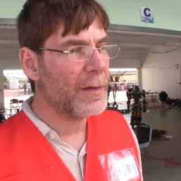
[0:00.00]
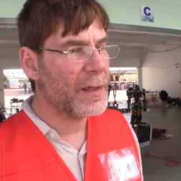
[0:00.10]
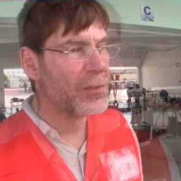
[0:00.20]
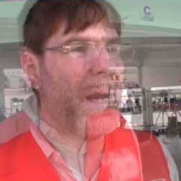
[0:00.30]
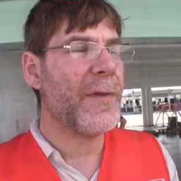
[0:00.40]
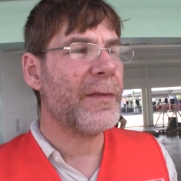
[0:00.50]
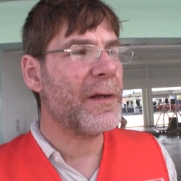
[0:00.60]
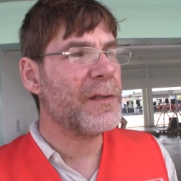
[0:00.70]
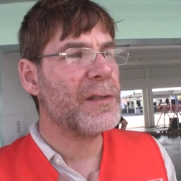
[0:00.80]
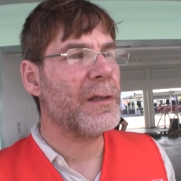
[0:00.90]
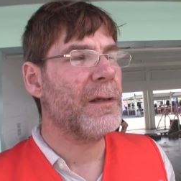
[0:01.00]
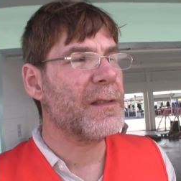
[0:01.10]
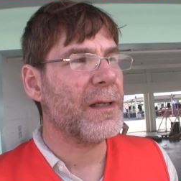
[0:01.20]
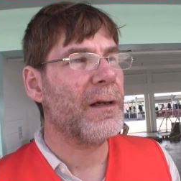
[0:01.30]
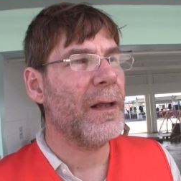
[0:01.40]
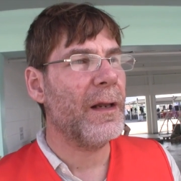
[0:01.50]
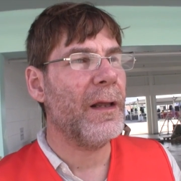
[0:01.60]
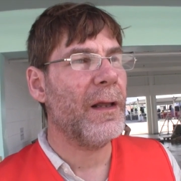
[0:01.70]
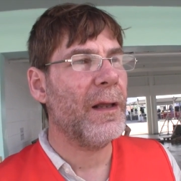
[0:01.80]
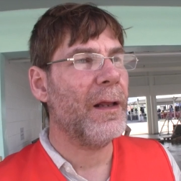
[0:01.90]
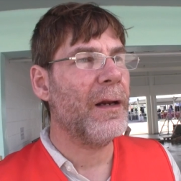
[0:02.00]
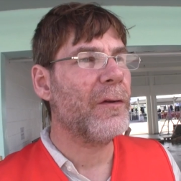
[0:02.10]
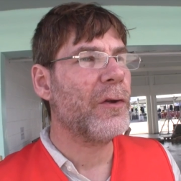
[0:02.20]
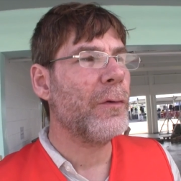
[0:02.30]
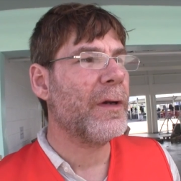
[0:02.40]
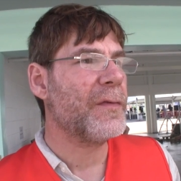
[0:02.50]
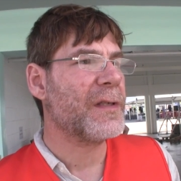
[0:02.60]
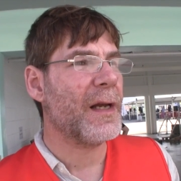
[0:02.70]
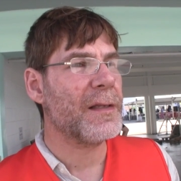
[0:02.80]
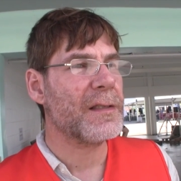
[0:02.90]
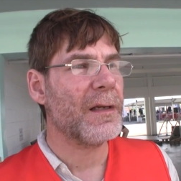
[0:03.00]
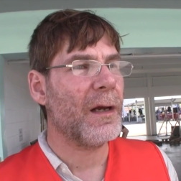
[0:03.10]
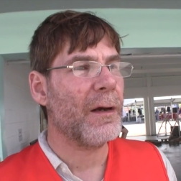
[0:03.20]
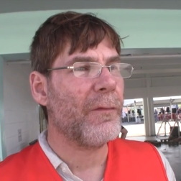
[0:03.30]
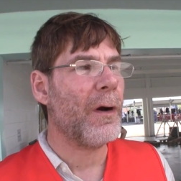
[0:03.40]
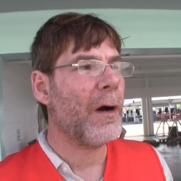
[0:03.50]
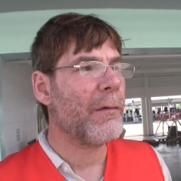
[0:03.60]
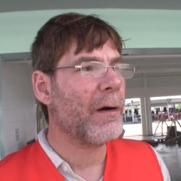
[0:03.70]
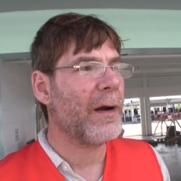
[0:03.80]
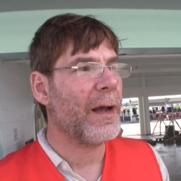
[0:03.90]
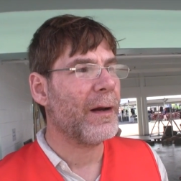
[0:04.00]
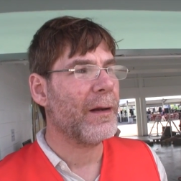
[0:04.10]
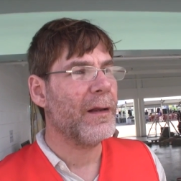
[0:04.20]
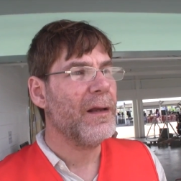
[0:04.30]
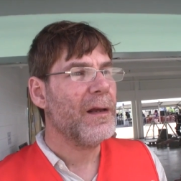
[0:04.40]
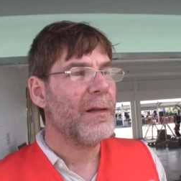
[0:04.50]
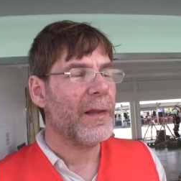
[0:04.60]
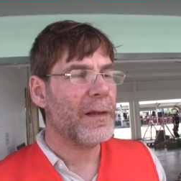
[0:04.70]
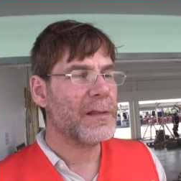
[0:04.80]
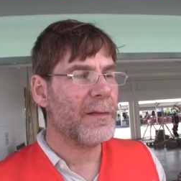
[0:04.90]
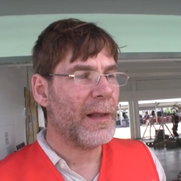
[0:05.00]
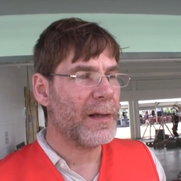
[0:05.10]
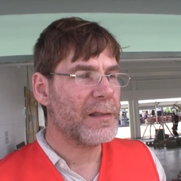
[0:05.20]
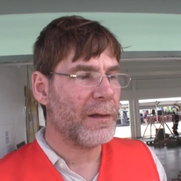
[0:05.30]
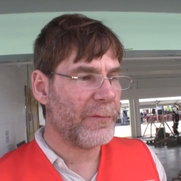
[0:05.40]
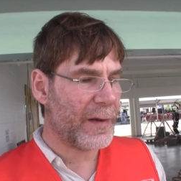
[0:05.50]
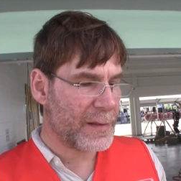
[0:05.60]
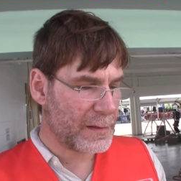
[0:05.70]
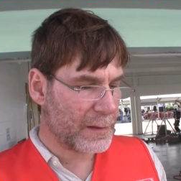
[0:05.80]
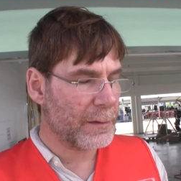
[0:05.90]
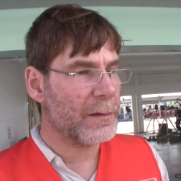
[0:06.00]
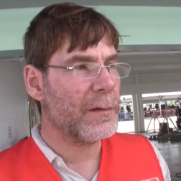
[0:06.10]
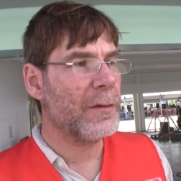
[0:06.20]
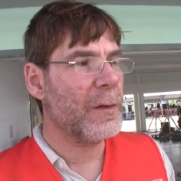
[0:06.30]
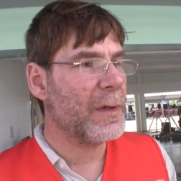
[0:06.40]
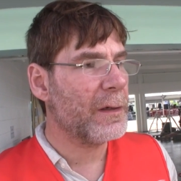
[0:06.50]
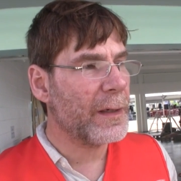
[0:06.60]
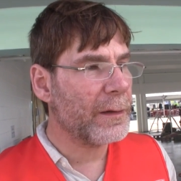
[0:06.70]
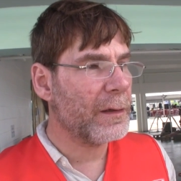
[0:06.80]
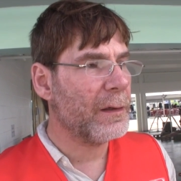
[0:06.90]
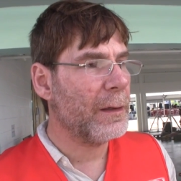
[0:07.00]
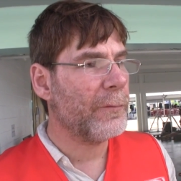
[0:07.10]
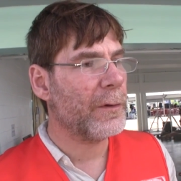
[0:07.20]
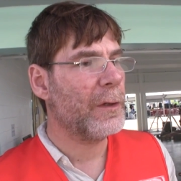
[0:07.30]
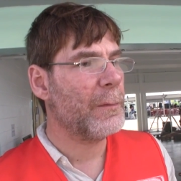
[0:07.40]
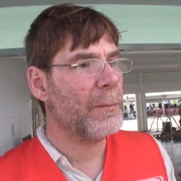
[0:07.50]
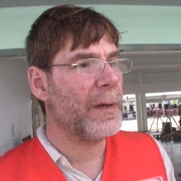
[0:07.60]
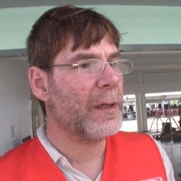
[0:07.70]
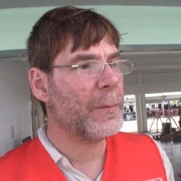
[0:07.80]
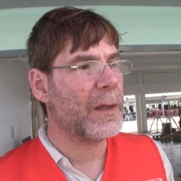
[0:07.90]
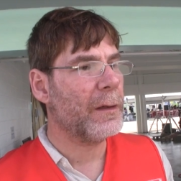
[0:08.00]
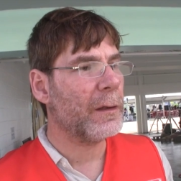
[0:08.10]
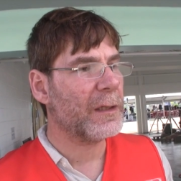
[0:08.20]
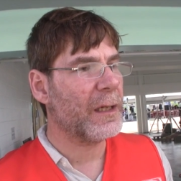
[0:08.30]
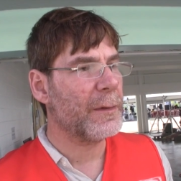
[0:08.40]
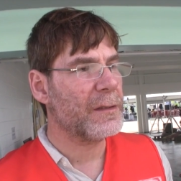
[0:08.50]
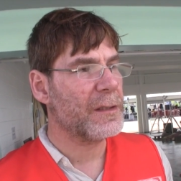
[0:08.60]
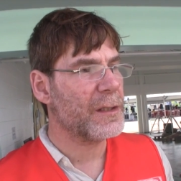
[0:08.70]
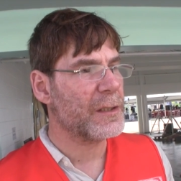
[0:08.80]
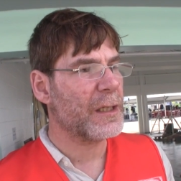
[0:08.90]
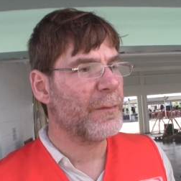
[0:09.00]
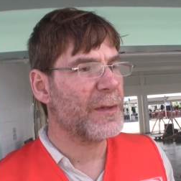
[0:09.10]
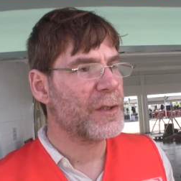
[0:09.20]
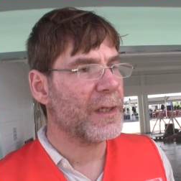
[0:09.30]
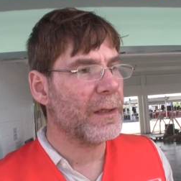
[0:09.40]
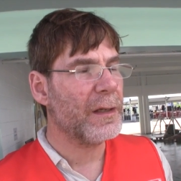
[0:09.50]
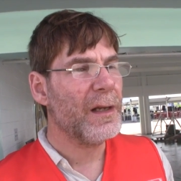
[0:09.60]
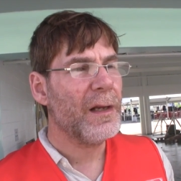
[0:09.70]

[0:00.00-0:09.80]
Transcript: Issue, I think there's just an, an, intuitive sense of horror at it, that it's, that it's an offense to, to human dignity for a human being to be killed on the decision of a machine.